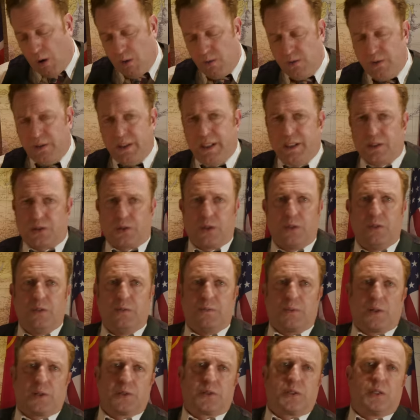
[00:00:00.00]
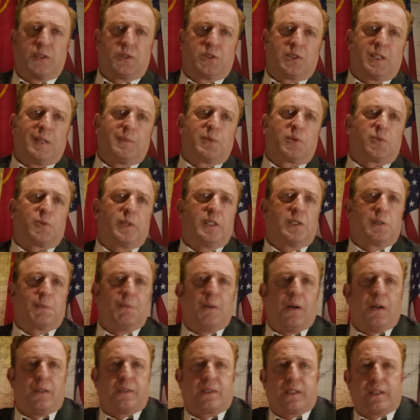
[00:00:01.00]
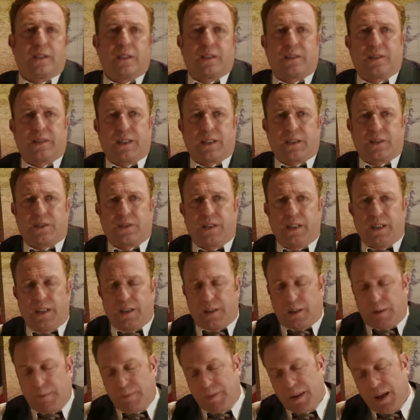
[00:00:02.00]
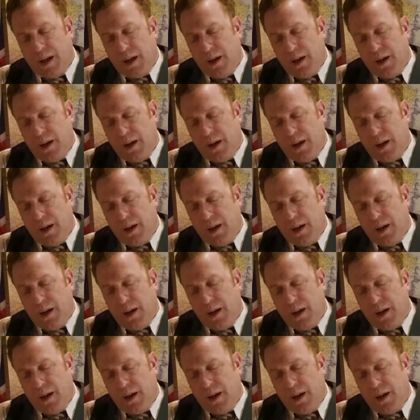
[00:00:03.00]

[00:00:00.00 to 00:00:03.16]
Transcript: Only two merchant ships reach Malta the 16th.